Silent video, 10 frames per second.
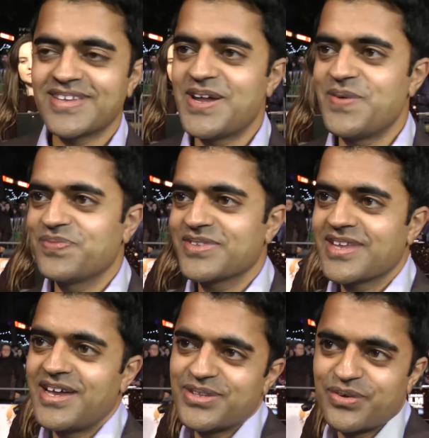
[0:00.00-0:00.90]
um,
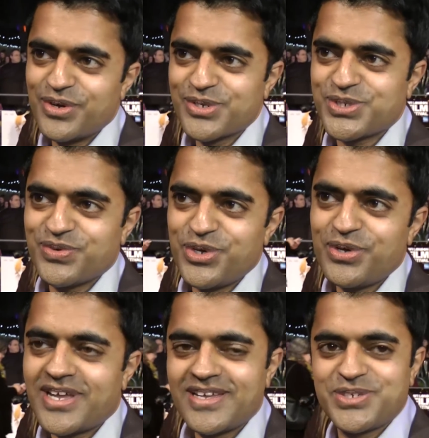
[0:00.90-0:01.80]
and the real
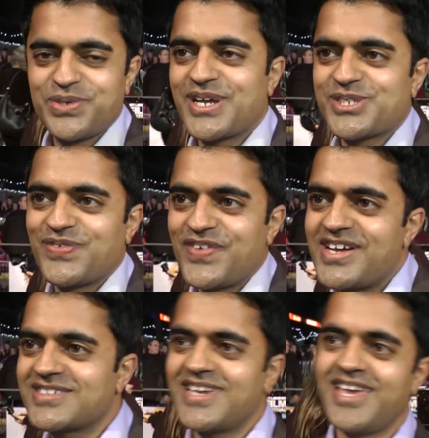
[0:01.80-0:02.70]
Saroo, like two
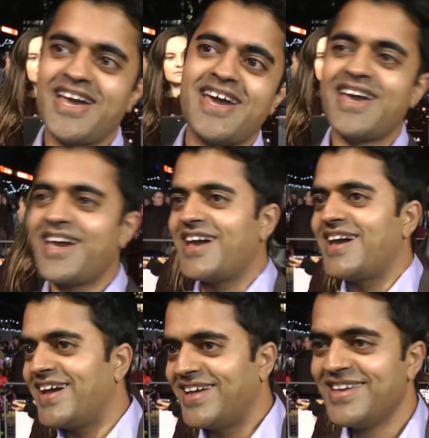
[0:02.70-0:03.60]
extroverts, like,
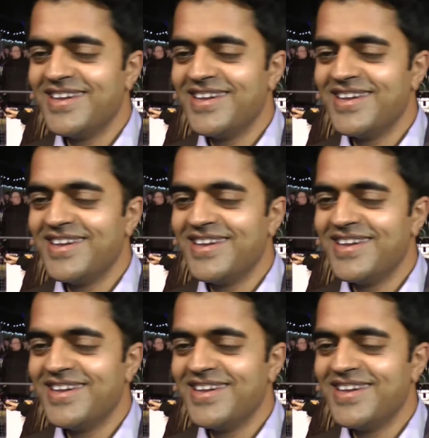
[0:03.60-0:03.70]
ah!